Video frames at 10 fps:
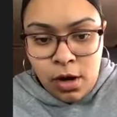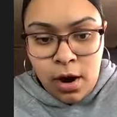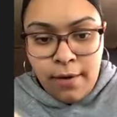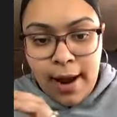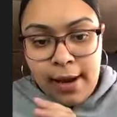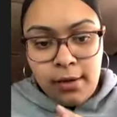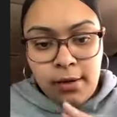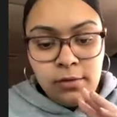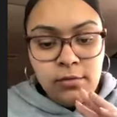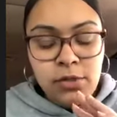All right.
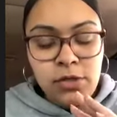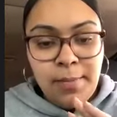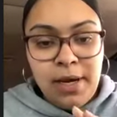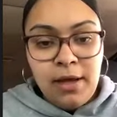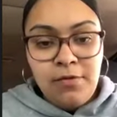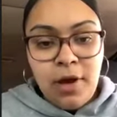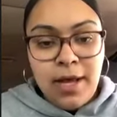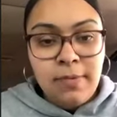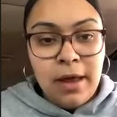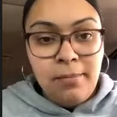So I'm gonna give you
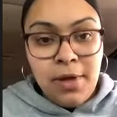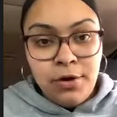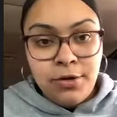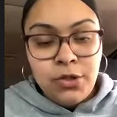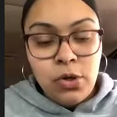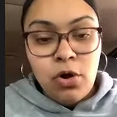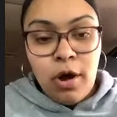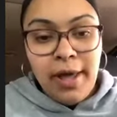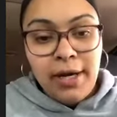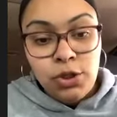guys about a minute or so. Go
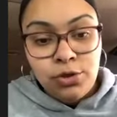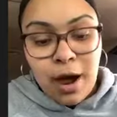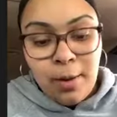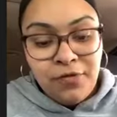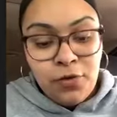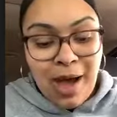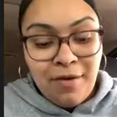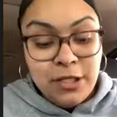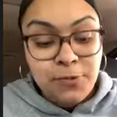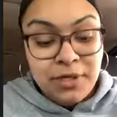ahead and drop if you
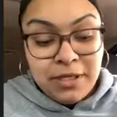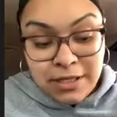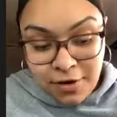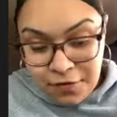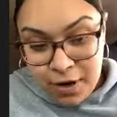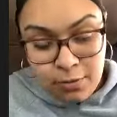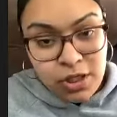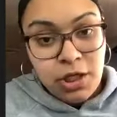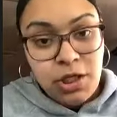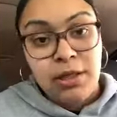have a specific
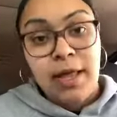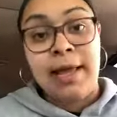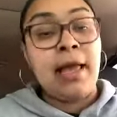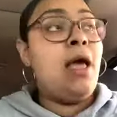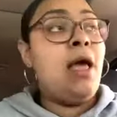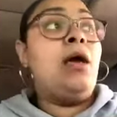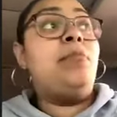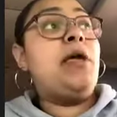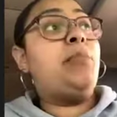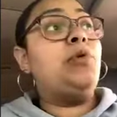objection. Like
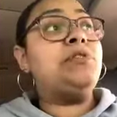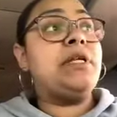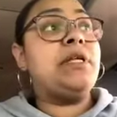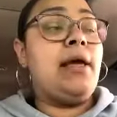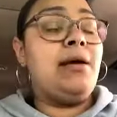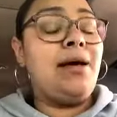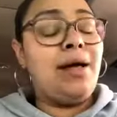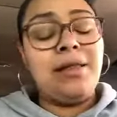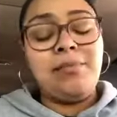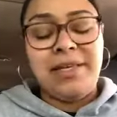people will say,
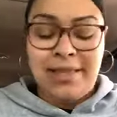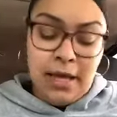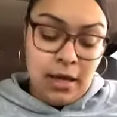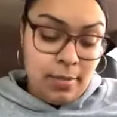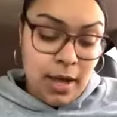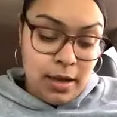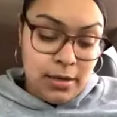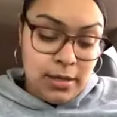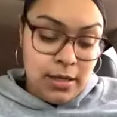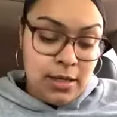ah, let me think
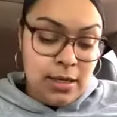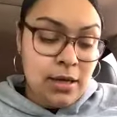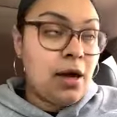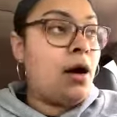about it.